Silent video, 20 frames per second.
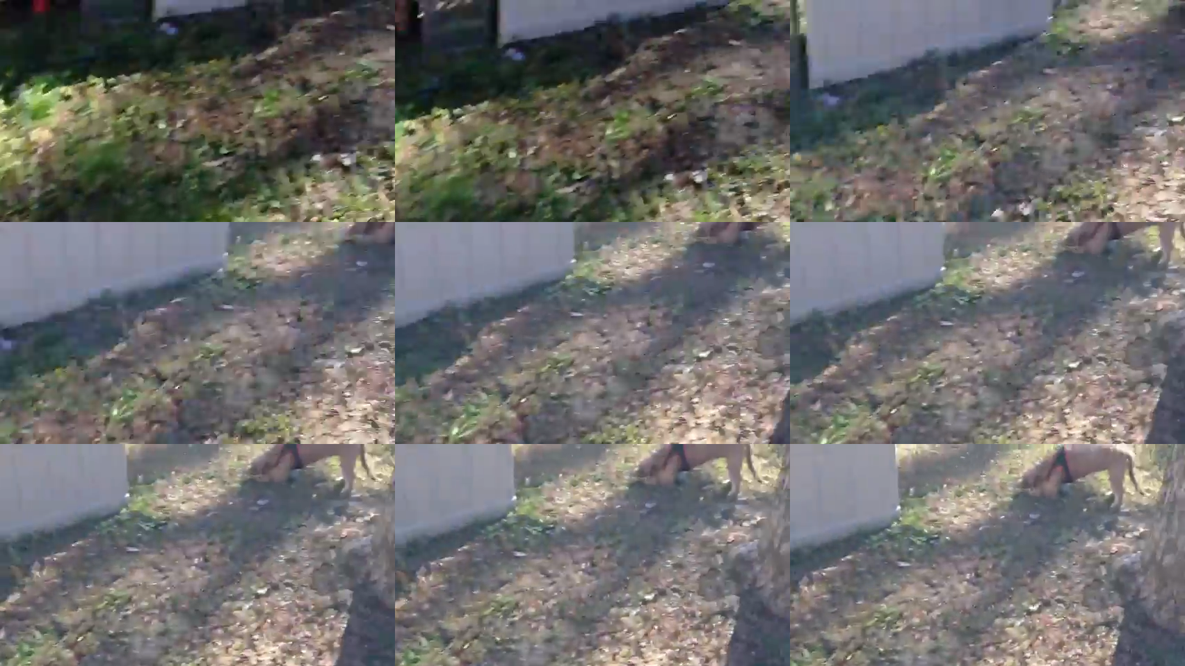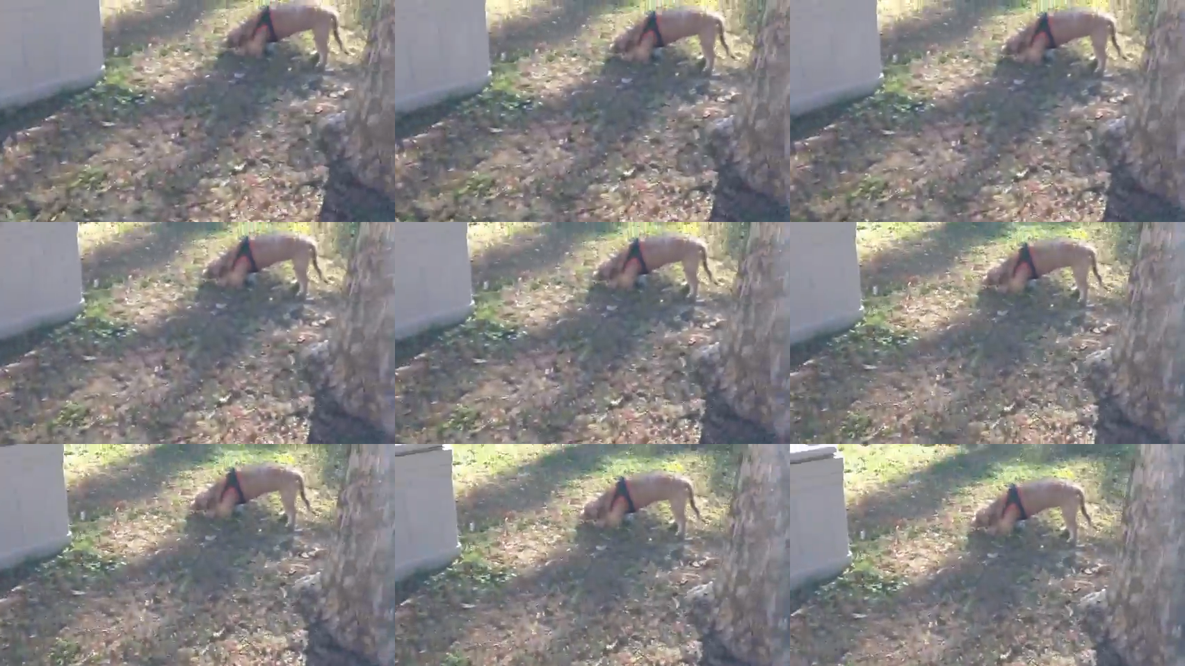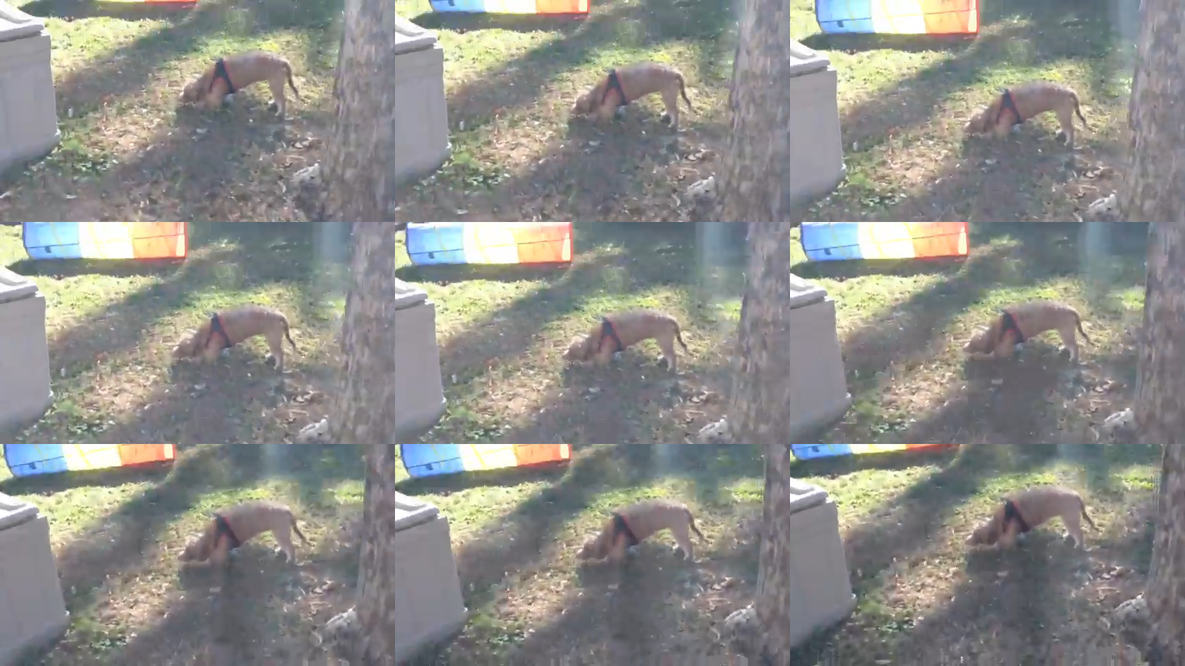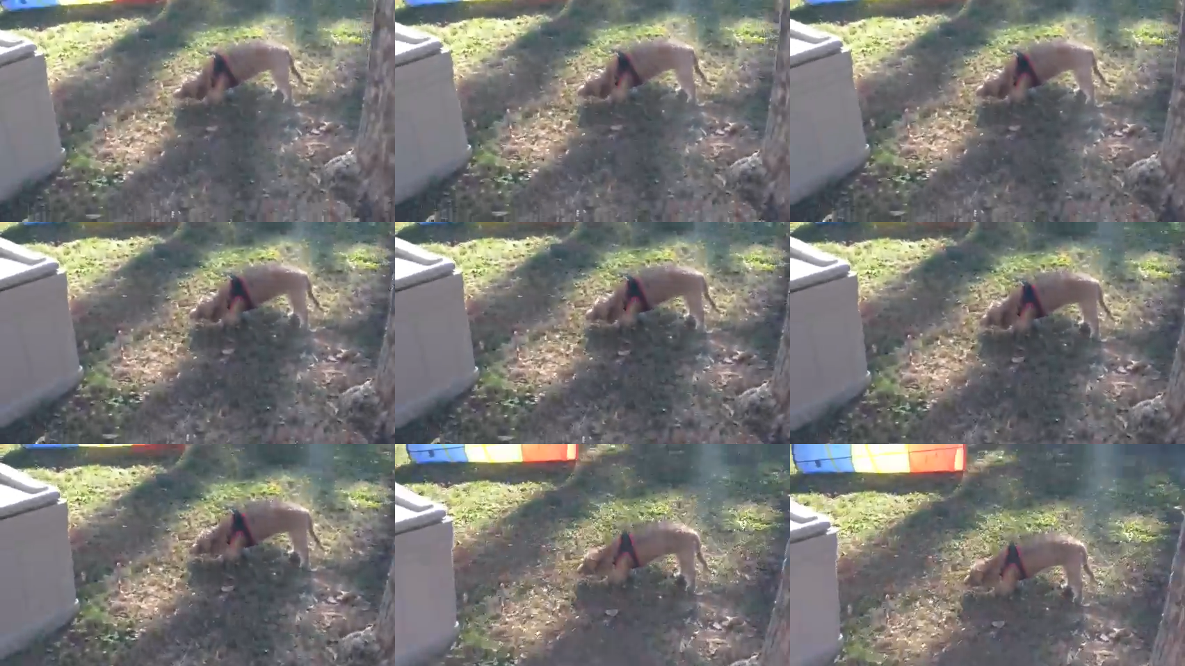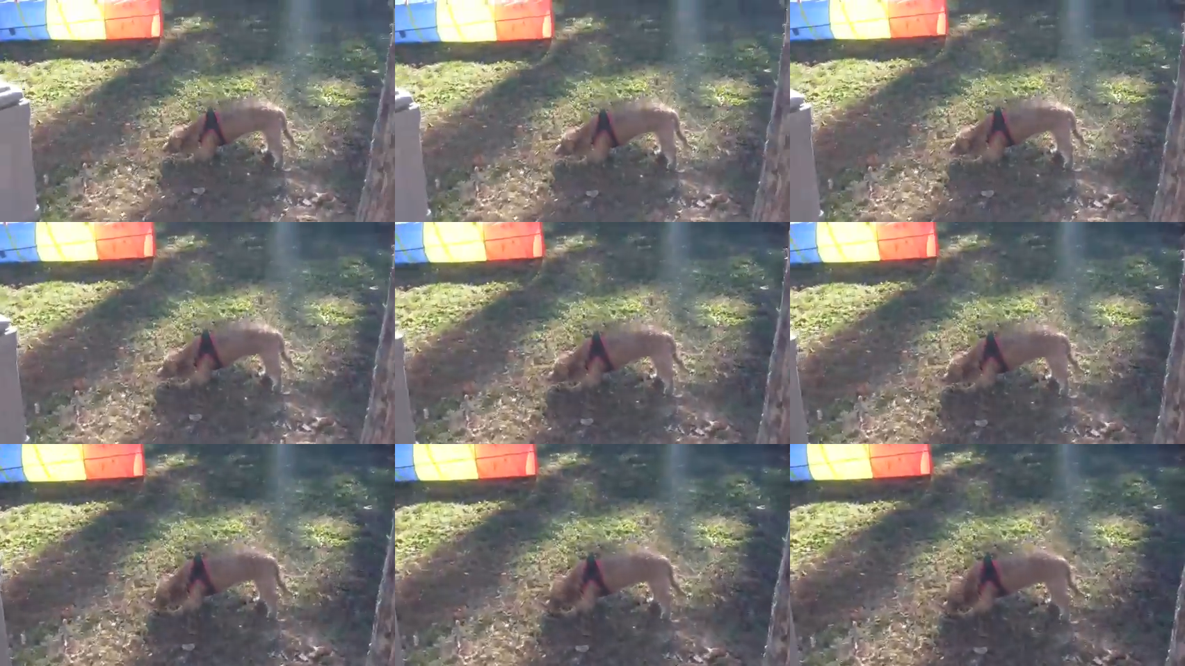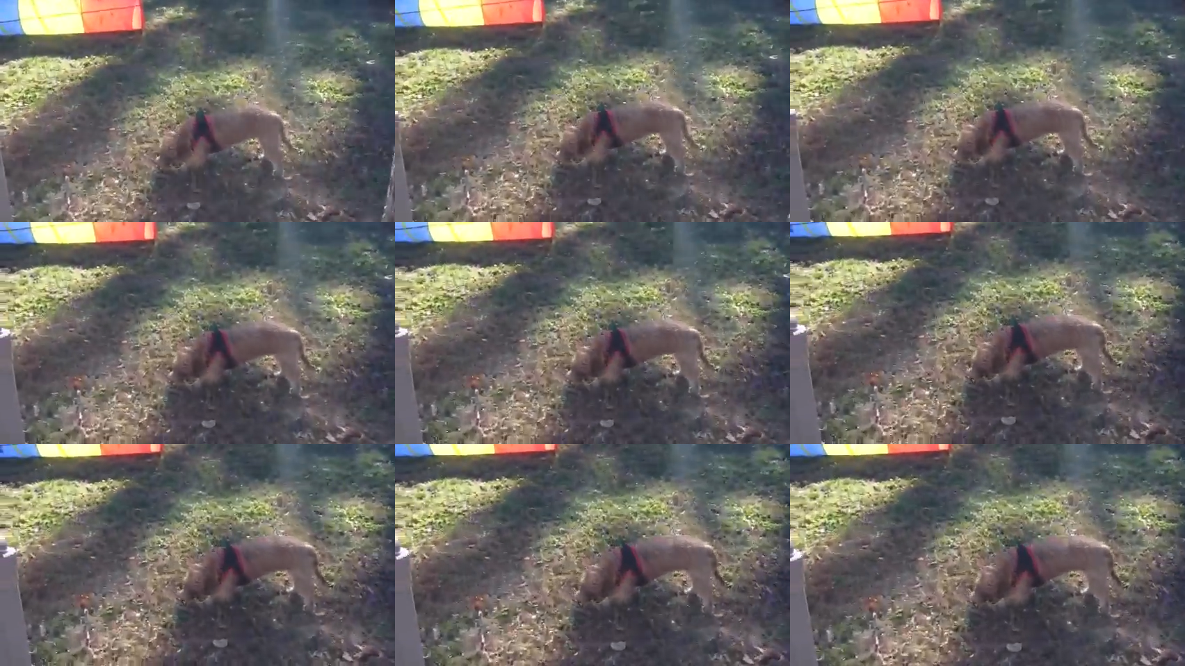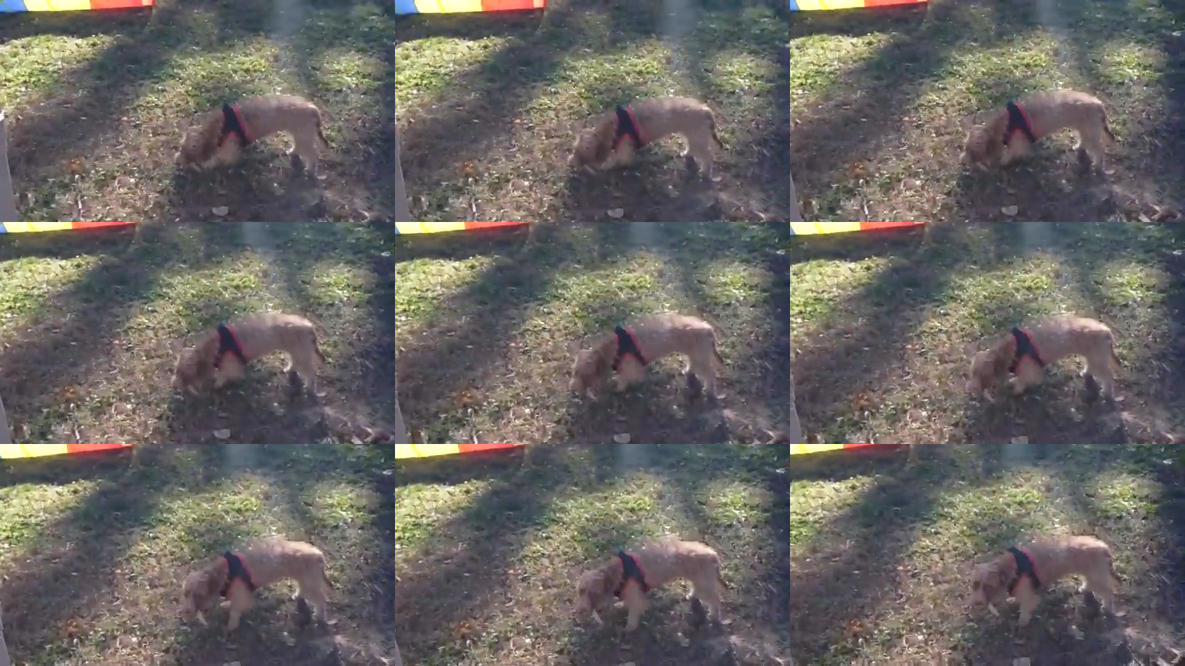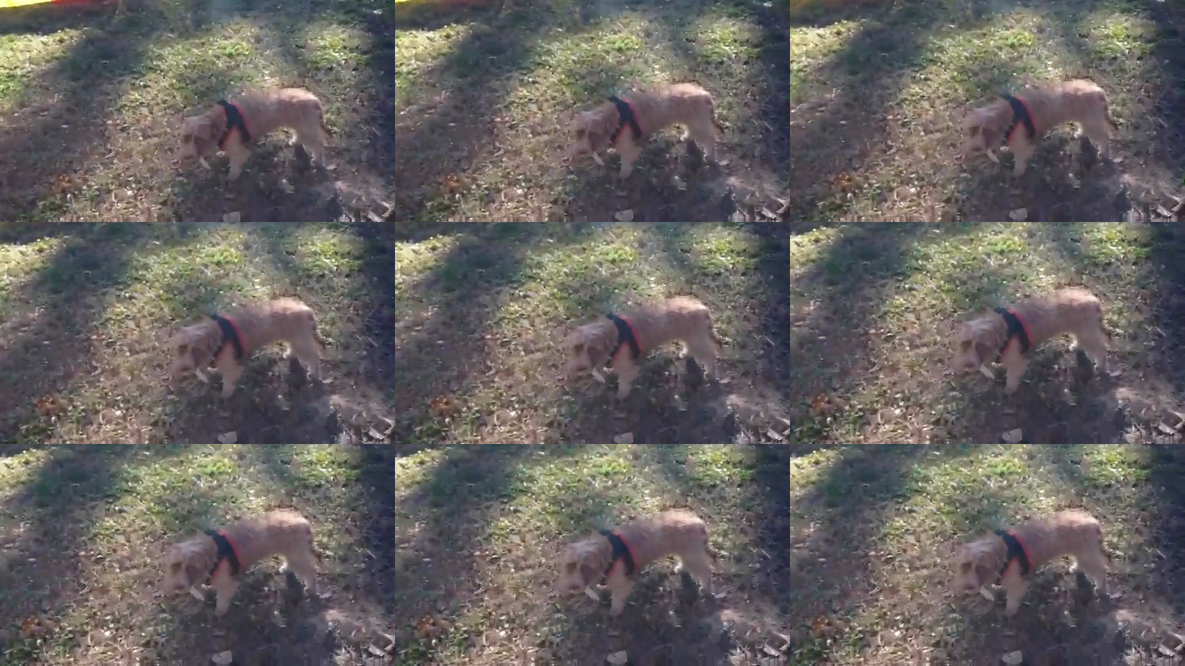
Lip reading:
Nobody's mouth can be seen.